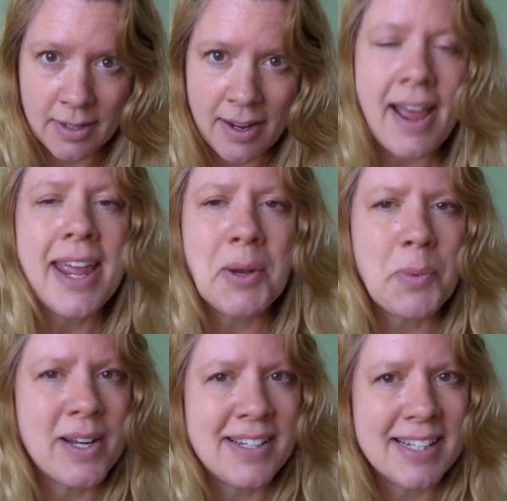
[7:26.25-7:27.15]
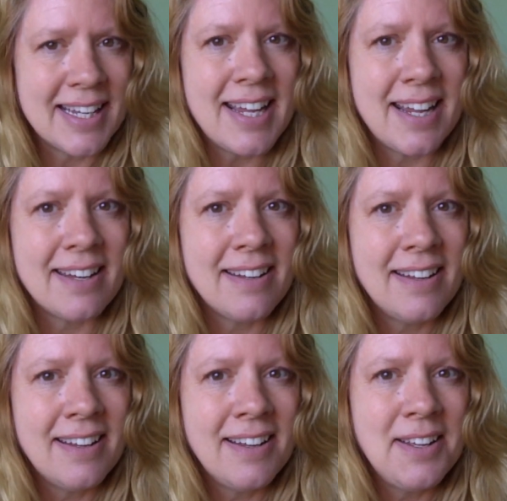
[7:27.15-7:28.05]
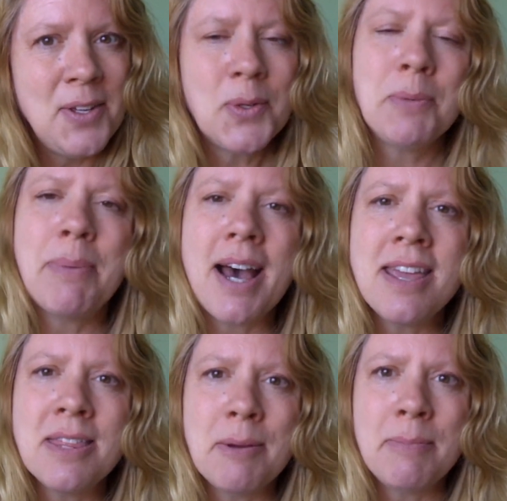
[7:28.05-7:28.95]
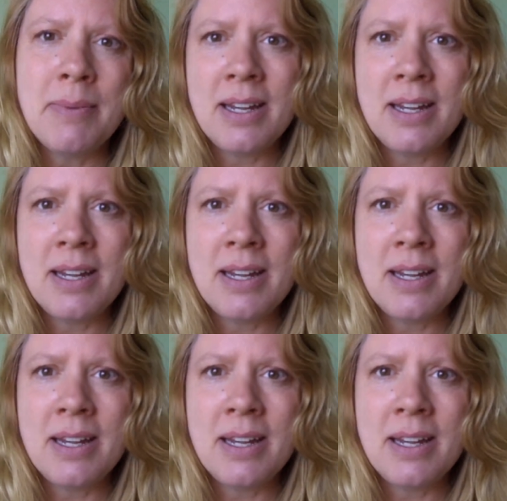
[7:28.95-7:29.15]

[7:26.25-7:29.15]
I had one as a kid. You could buy them